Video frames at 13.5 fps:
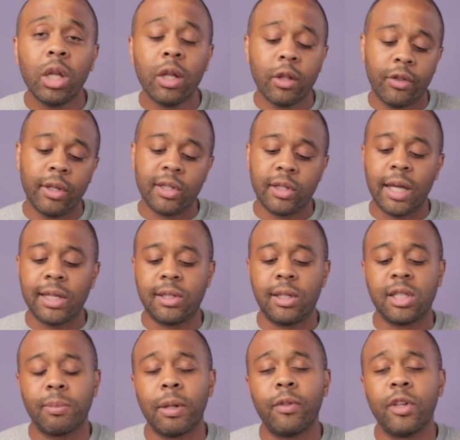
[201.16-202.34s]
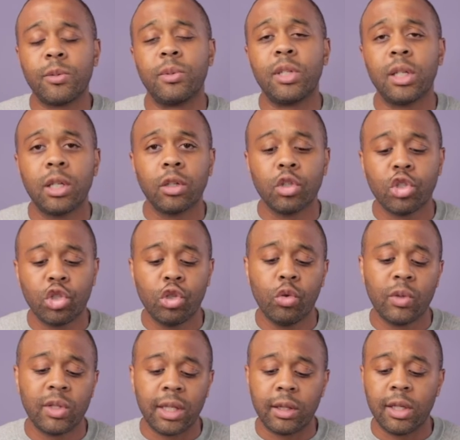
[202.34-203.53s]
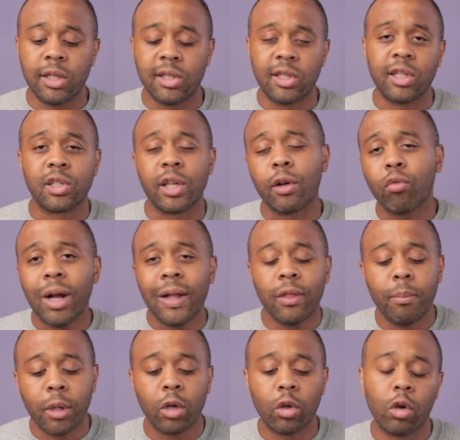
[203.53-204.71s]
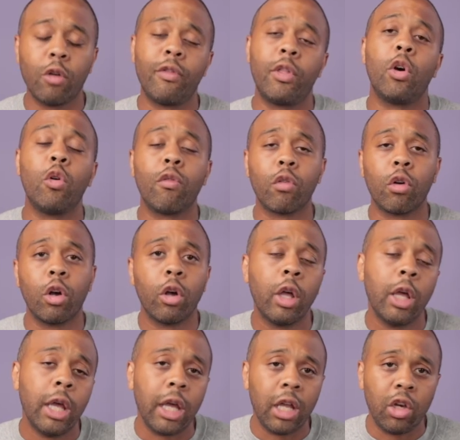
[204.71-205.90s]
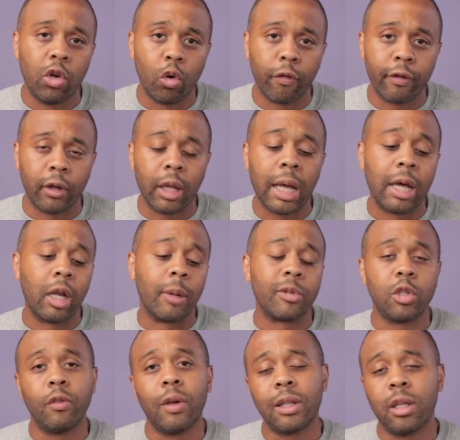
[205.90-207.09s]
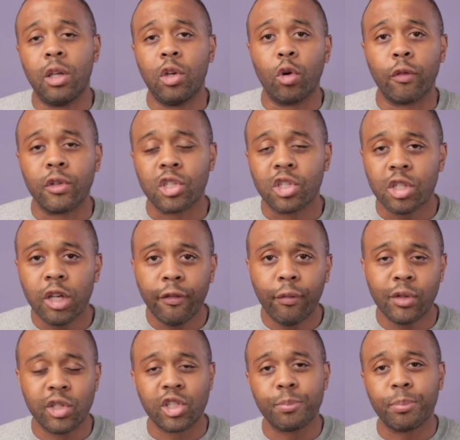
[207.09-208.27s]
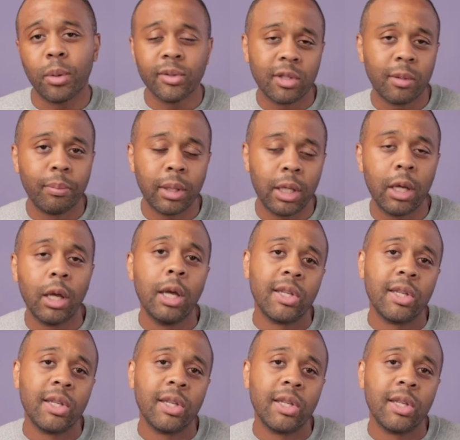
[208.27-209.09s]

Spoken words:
of the other things, nice things about this particular shoe is that this sits like right in the middle of the overall Endorphin lineup. So you've got the Endorphin Shift, which is supposed to be